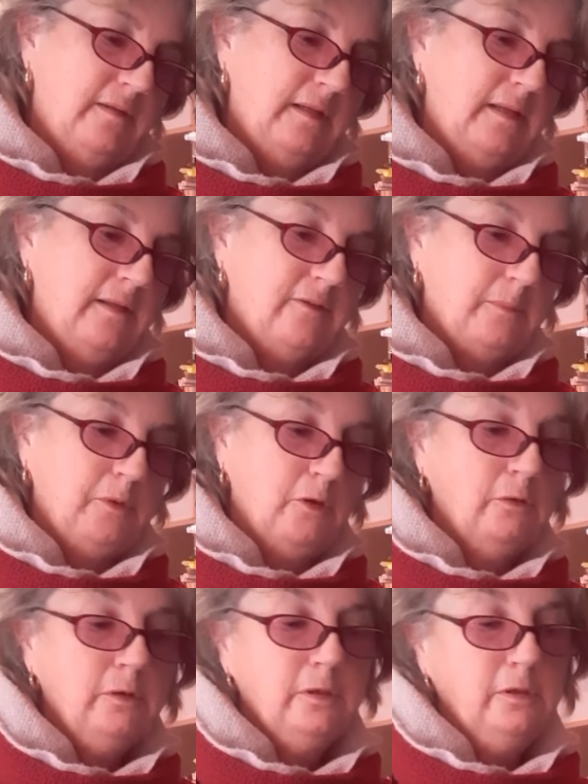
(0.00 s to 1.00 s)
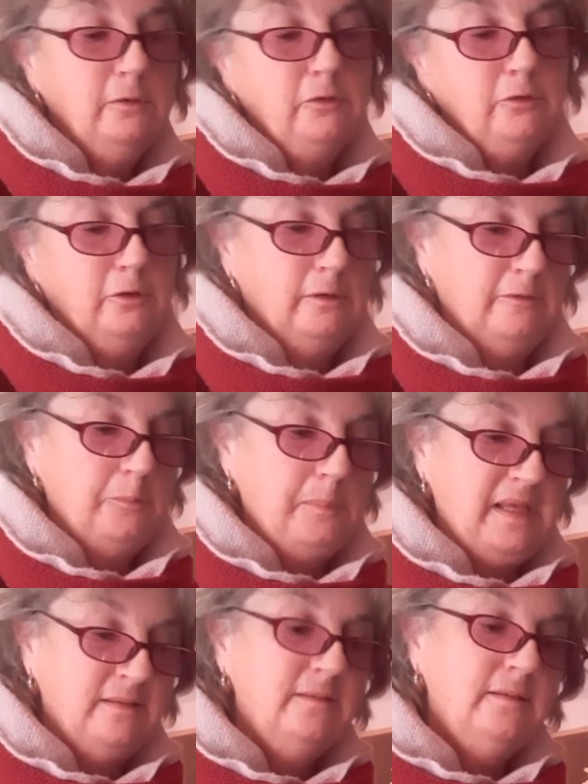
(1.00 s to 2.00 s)
It'll end up longer, so you have a
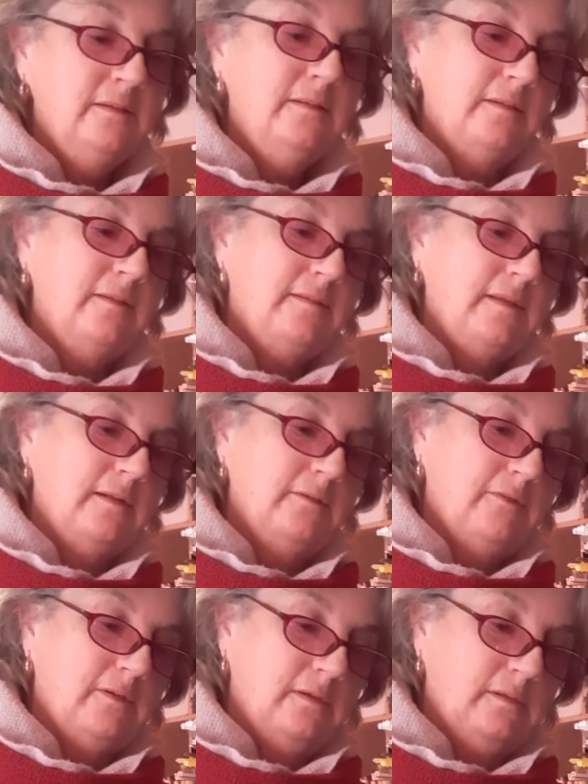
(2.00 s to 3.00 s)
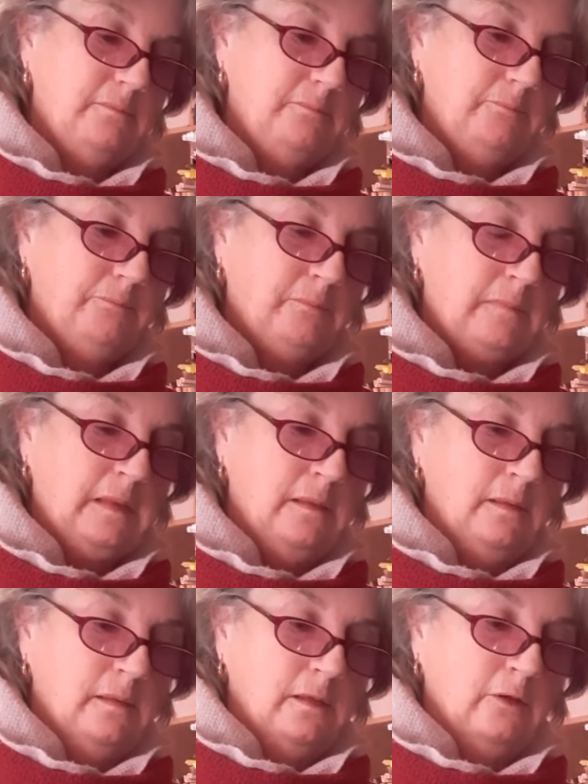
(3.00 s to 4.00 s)
pendant instead of
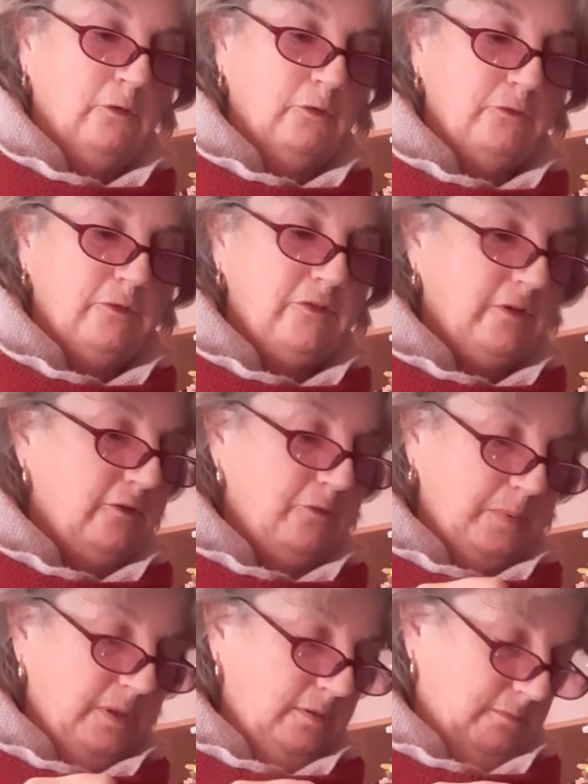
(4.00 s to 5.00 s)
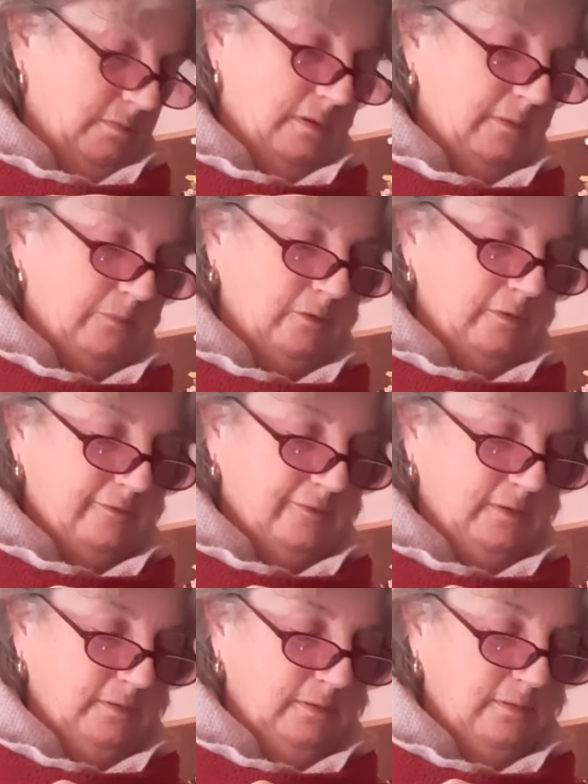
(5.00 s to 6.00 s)
an ordinary size bead. Absolutely
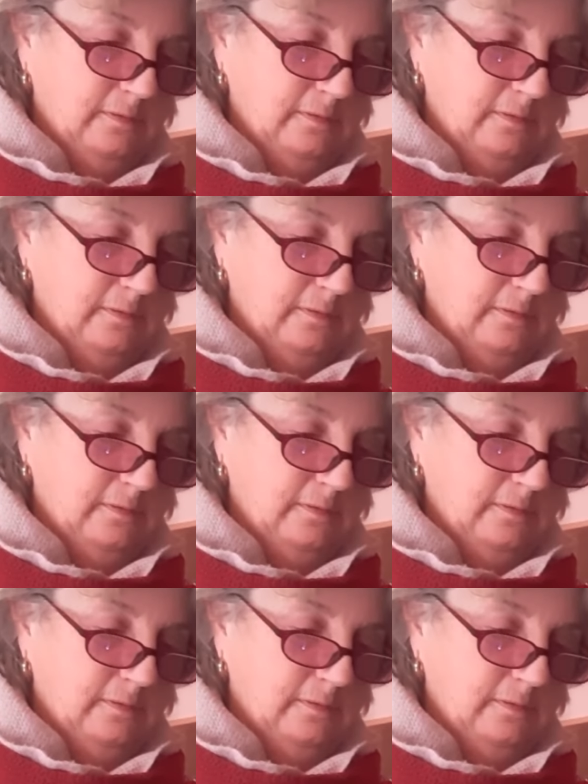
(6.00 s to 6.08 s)
fine.